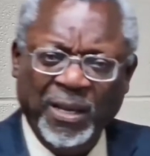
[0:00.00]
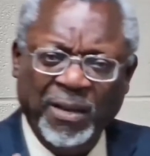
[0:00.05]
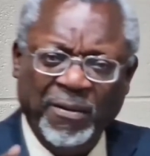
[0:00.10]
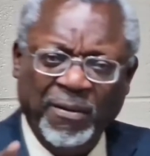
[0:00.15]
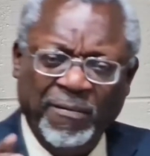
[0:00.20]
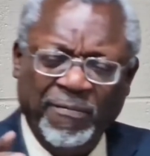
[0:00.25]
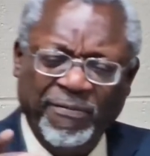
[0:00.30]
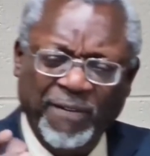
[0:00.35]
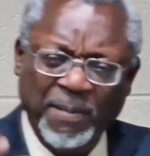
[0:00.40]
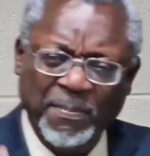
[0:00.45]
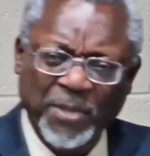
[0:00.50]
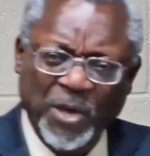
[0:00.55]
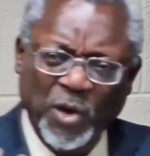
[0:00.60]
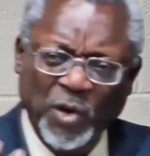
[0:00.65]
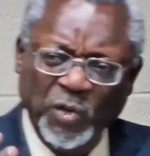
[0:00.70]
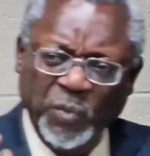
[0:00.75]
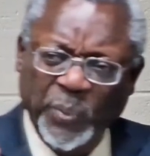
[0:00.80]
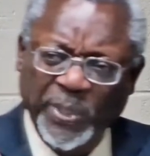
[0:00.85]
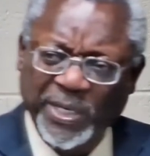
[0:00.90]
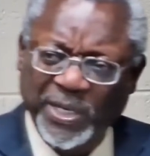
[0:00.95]
from those,
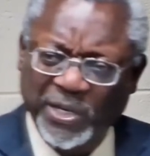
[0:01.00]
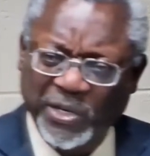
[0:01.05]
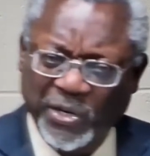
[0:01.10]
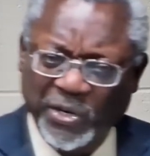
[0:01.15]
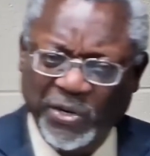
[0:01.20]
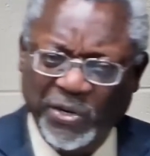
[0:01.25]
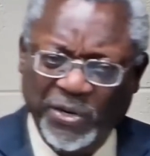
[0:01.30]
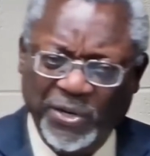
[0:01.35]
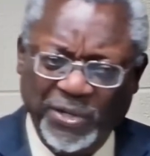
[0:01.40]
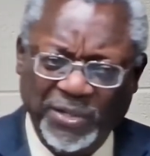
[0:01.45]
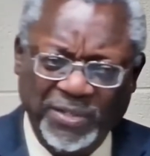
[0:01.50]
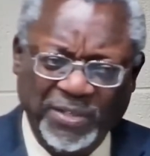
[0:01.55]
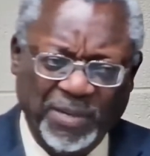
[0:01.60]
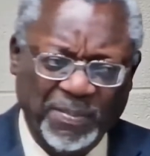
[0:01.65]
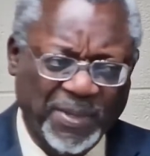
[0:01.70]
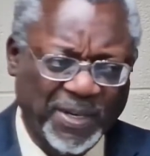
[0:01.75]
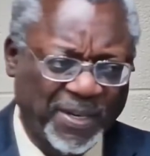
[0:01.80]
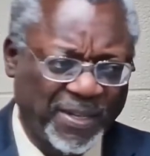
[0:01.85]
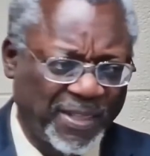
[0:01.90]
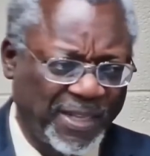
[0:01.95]
we can learn some of
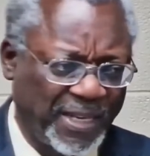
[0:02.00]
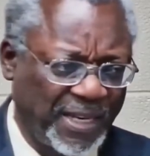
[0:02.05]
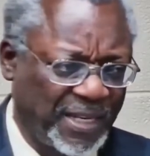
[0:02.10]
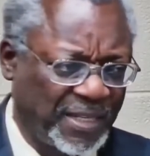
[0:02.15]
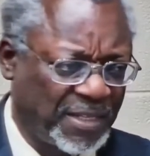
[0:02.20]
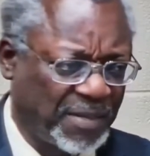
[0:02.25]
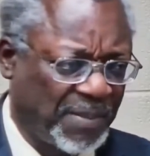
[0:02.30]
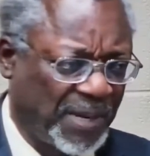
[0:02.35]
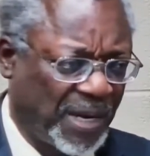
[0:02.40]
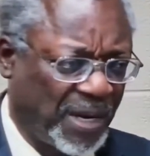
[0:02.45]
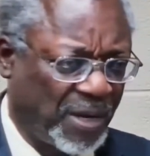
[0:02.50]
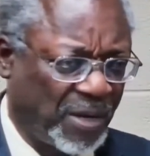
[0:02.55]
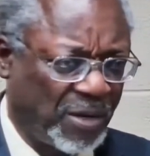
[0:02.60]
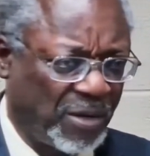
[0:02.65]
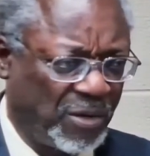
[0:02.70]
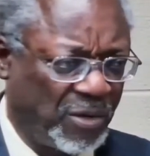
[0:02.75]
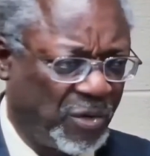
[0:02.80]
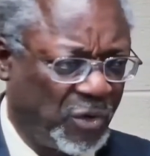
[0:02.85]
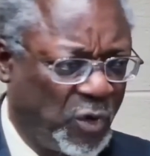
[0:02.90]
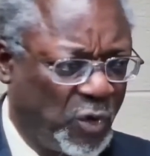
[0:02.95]
the things about
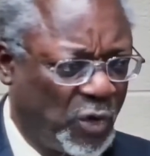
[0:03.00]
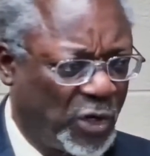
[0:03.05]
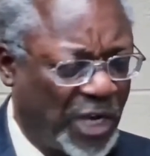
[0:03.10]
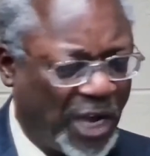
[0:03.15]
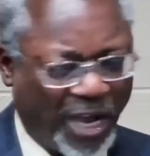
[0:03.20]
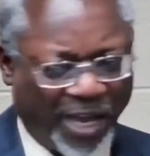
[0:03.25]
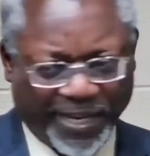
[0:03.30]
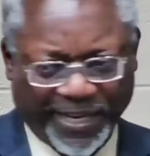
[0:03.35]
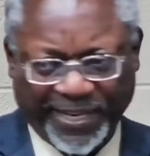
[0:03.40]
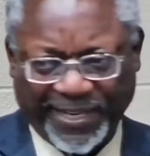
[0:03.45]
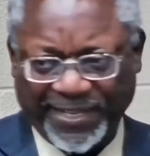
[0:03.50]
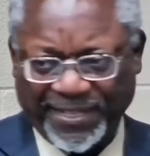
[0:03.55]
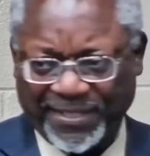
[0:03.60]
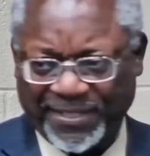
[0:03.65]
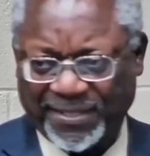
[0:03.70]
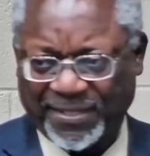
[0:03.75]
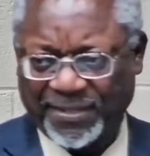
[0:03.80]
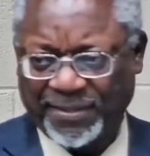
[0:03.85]
who God is